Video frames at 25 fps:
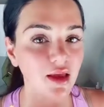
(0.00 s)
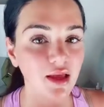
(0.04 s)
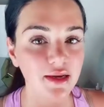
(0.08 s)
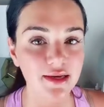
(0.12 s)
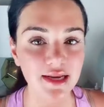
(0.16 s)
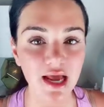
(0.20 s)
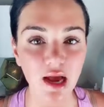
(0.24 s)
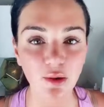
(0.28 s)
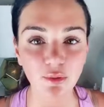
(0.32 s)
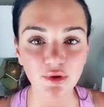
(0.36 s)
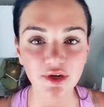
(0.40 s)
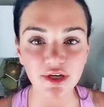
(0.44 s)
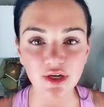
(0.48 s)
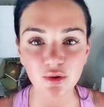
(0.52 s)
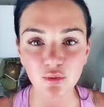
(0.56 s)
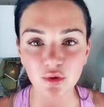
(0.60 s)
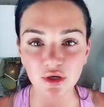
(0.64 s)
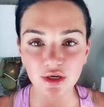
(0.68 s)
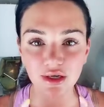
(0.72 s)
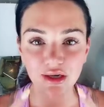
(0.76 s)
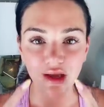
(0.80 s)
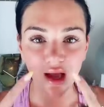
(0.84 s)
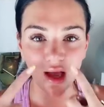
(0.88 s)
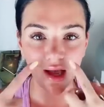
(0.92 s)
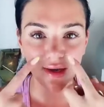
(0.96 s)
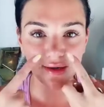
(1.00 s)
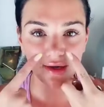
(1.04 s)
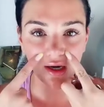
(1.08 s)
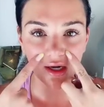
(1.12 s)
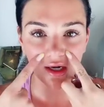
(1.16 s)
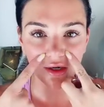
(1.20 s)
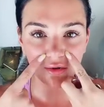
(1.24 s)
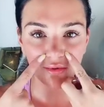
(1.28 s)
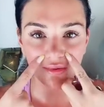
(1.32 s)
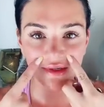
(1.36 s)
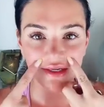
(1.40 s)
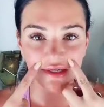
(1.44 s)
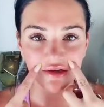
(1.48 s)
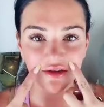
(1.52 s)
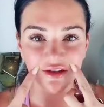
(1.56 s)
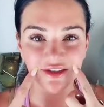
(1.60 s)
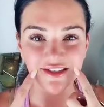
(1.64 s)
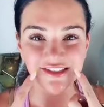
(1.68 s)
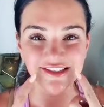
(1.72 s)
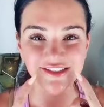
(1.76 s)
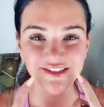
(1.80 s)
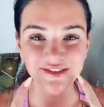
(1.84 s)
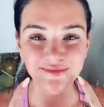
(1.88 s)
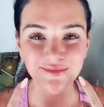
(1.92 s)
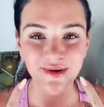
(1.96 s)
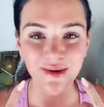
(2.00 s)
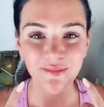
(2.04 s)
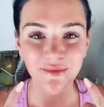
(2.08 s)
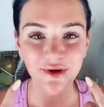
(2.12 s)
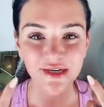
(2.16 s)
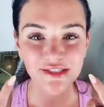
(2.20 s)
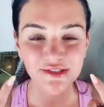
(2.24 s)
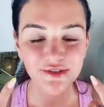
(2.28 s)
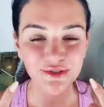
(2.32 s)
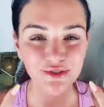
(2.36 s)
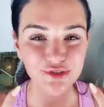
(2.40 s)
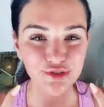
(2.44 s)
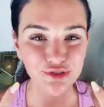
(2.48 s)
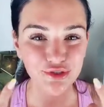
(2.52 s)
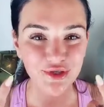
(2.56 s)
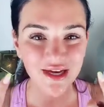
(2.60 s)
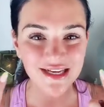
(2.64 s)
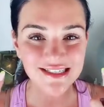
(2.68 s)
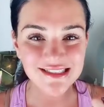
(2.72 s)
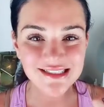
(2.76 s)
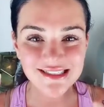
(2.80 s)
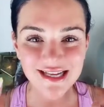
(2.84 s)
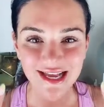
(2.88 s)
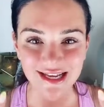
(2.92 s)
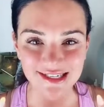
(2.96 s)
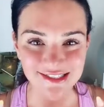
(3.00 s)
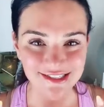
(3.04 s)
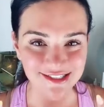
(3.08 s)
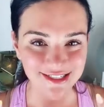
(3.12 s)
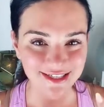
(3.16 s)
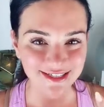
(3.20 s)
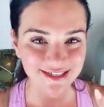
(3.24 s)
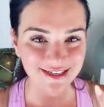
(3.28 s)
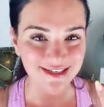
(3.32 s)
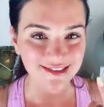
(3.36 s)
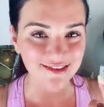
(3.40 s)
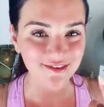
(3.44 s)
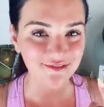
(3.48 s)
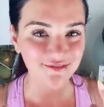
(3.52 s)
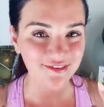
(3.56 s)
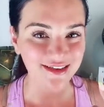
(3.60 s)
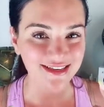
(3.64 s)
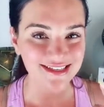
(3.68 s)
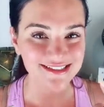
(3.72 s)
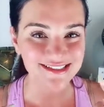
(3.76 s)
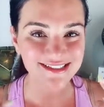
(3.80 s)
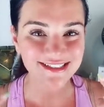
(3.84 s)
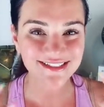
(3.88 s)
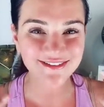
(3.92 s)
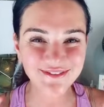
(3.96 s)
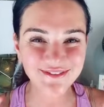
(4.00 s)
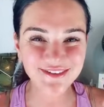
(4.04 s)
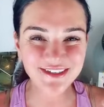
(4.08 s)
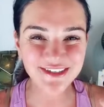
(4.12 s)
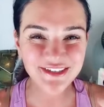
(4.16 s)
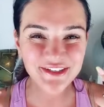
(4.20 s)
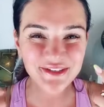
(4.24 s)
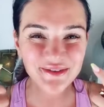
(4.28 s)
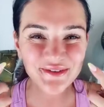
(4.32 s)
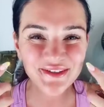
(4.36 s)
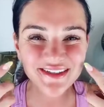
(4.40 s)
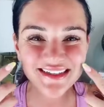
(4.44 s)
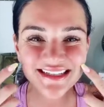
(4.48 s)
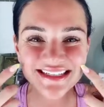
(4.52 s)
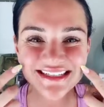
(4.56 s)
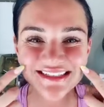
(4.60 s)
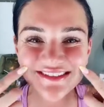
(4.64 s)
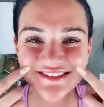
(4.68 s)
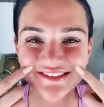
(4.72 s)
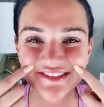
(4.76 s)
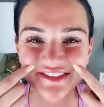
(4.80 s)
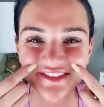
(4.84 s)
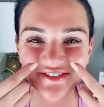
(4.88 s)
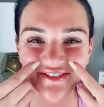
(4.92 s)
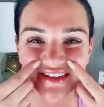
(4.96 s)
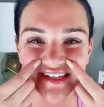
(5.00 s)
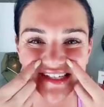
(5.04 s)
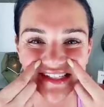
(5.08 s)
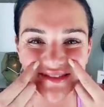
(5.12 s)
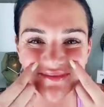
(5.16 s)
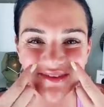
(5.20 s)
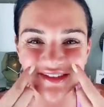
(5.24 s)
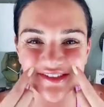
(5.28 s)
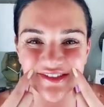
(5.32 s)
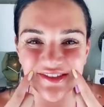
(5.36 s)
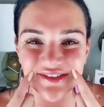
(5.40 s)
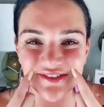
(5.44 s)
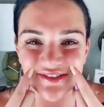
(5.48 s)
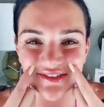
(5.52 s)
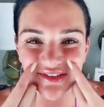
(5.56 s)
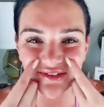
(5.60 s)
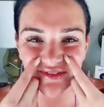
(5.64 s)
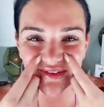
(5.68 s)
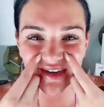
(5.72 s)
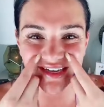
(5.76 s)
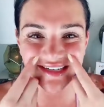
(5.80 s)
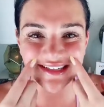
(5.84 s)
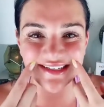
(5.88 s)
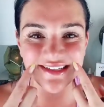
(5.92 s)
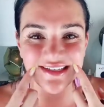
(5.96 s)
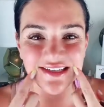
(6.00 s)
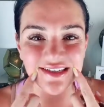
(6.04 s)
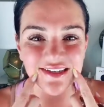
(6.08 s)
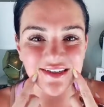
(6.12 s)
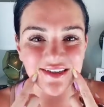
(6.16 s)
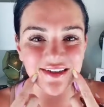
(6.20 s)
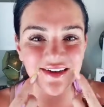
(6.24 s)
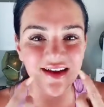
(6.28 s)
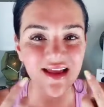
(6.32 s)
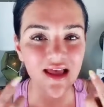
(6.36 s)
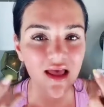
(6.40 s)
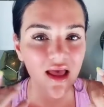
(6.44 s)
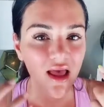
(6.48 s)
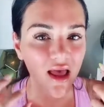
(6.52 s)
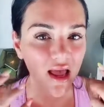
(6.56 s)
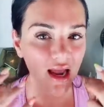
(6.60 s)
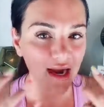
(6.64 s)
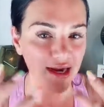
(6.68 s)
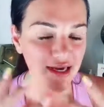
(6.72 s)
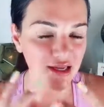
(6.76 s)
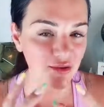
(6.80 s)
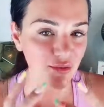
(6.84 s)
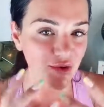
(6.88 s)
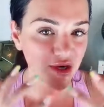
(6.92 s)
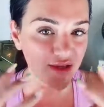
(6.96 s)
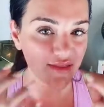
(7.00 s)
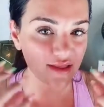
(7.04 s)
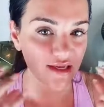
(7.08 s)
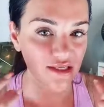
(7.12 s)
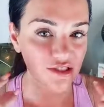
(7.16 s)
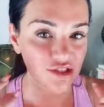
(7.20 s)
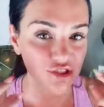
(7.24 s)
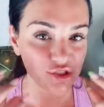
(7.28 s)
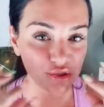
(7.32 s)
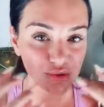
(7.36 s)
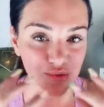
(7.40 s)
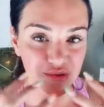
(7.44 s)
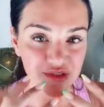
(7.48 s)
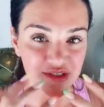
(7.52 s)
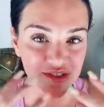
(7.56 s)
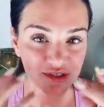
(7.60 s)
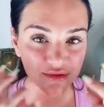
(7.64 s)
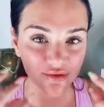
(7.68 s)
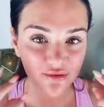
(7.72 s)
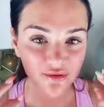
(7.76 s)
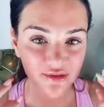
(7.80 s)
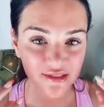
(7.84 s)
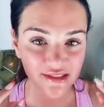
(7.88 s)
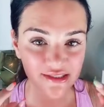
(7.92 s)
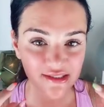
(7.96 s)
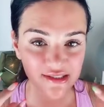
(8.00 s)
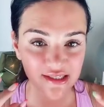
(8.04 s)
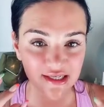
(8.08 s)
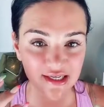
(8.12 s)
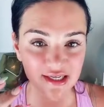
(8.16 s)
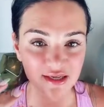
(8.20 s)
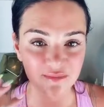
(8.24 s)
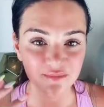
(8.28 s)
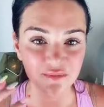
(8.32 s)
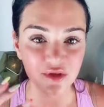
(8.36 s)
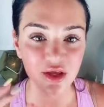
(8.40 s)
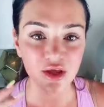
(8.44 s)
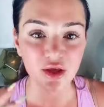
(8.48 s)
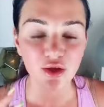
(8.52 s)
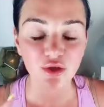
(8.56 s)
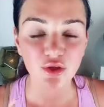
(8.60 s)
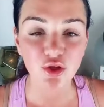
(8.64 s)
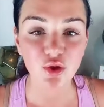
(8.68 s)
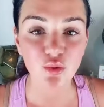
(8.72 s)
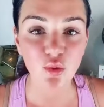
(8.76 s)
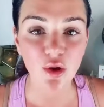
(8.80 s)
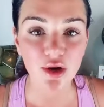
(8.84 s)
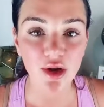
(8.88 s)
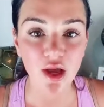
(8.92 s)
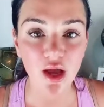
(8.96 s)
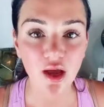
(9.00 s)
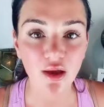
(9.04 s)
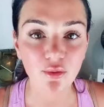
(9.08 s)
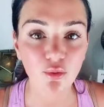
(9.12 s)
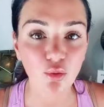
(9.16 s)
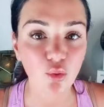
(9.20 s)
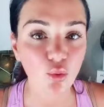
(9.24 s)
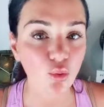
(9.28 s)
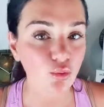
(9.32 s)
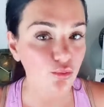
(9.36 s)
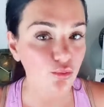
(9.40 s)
Now we're gonna work on our wrinkles. So remember I told you guys tension in the face where you really use your face muscles. So right here, anywhere that it's used to creasing, you wanna,